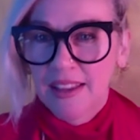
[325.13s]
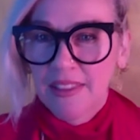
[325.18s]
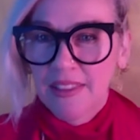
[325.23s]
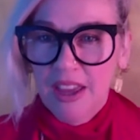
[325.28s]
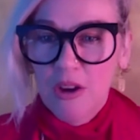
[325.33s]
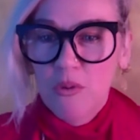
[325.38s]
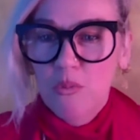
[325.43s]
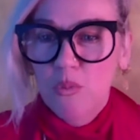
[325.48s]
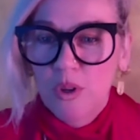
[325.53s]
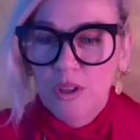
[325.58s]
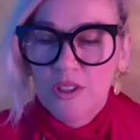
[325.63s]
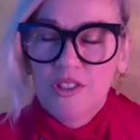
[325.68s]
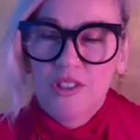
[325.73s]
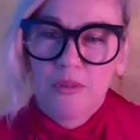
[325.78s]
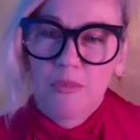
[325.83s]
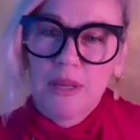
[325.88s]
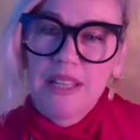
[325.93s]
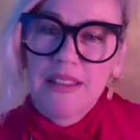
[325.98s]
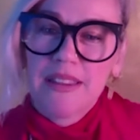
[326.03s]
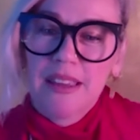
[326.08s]
They want to
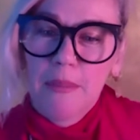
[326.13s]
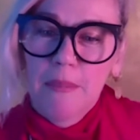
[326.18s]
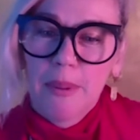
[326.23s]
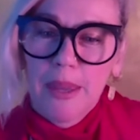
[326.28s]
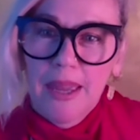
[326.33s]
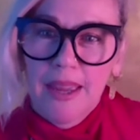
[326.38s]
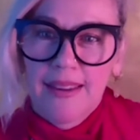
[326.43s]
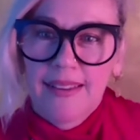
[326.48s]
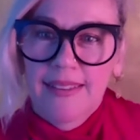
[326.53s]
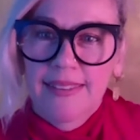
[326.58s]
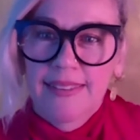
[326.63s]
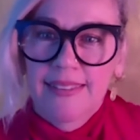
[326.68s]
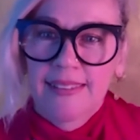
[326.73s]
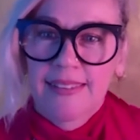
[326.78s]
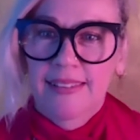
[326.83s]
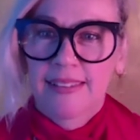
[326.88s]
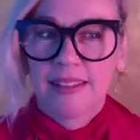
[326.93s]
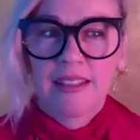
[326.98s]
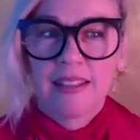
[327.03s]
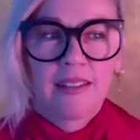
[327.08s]
be their
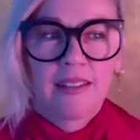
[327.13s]
best.